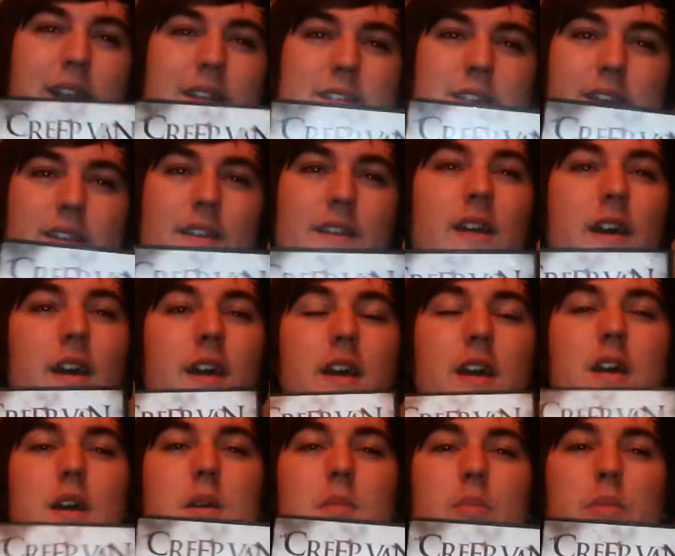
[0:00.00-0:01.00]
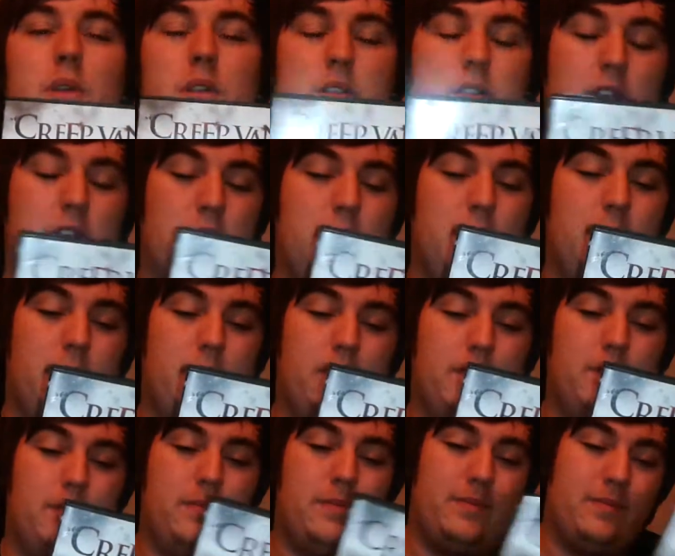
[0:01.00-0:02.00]
18, but
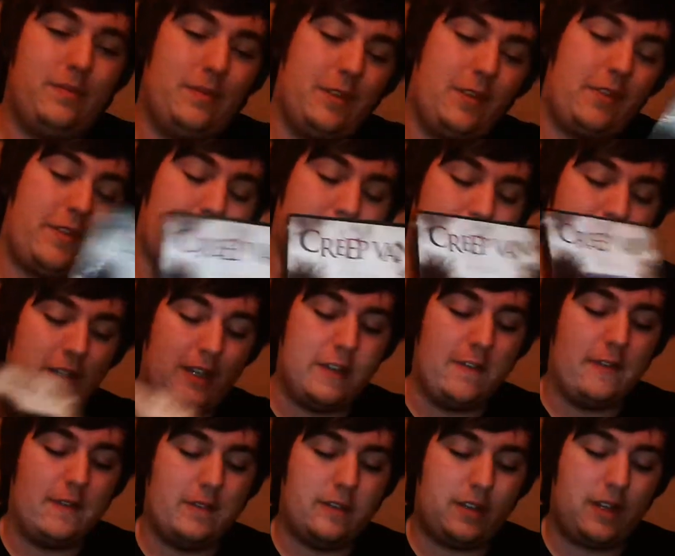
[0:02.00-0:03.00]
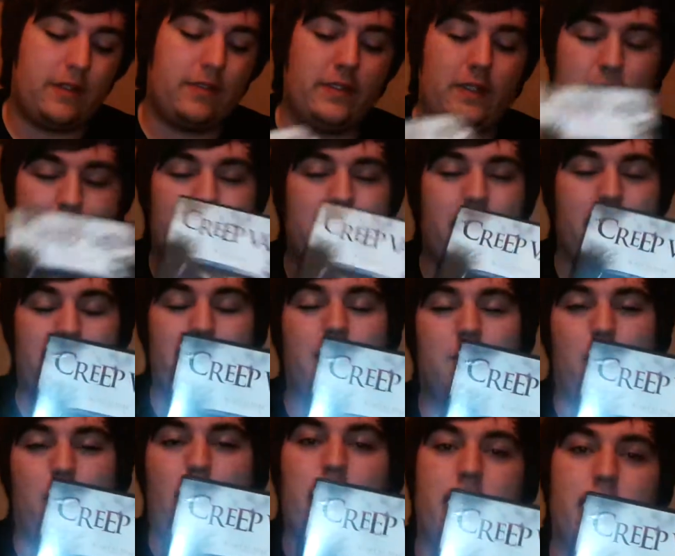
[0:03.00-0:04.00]
you know, this is
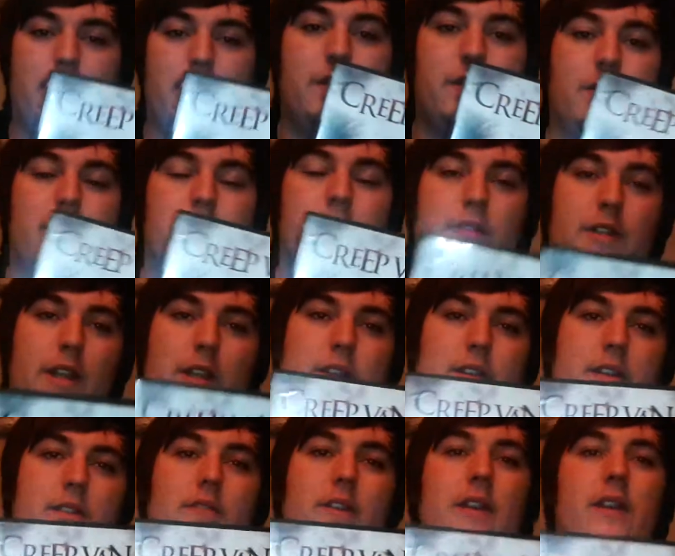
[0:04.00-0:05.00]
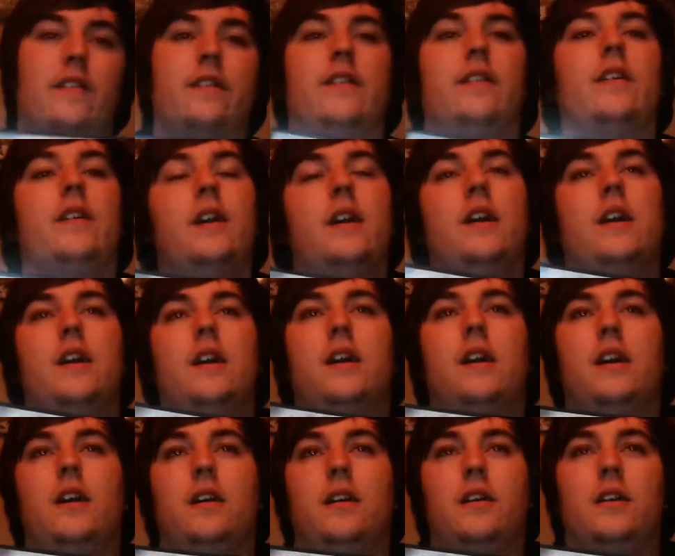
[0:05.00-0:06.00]
warranted of an 18 rating.
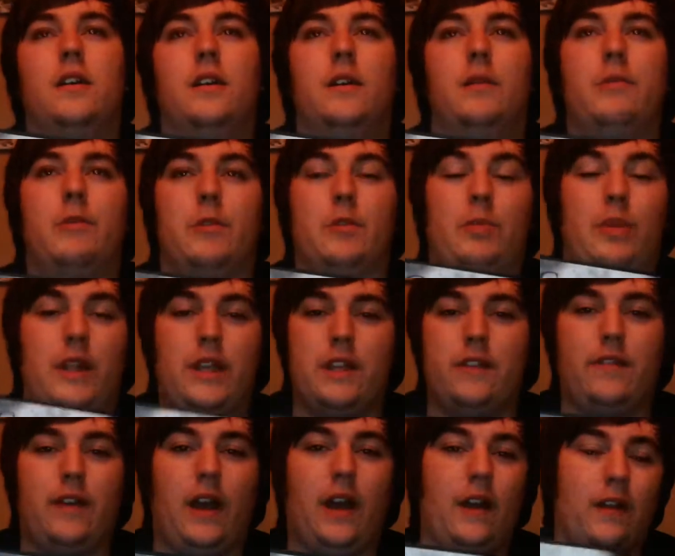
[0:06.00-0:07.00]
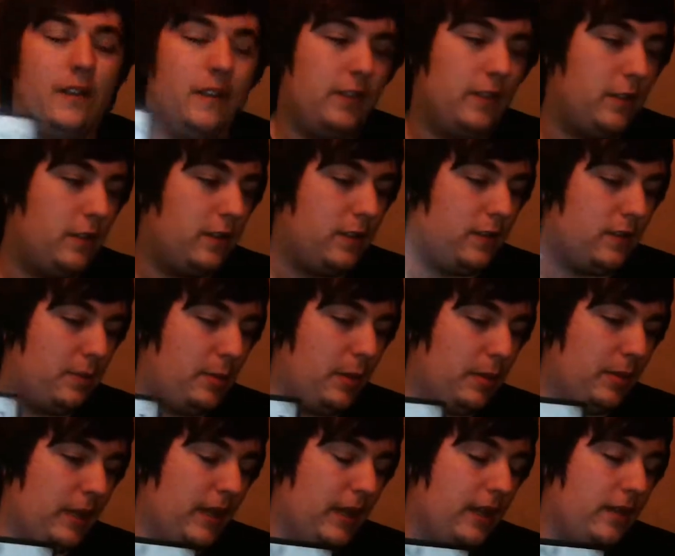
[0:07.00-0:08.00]
There's plenty of violence. There's
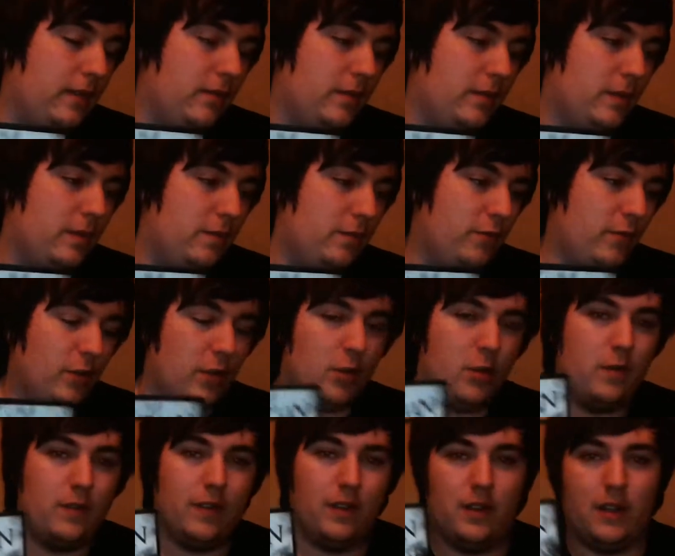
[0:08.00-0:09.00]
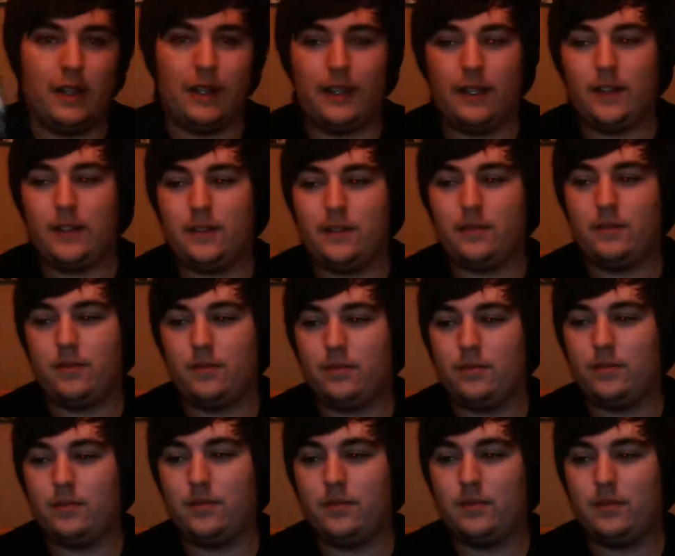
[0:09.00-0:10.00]
people getting run over. Like
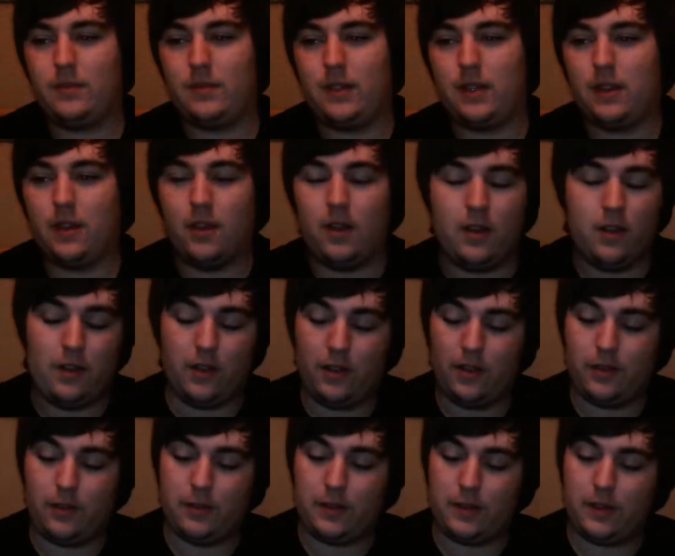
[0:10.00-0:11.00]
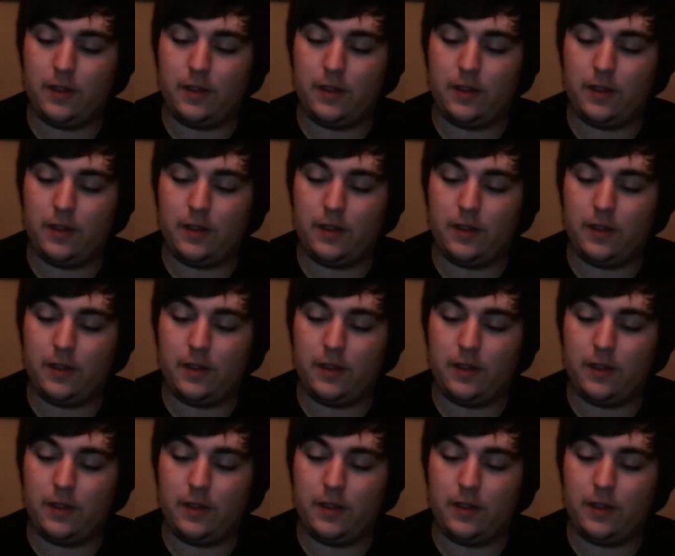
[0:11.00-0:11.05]
a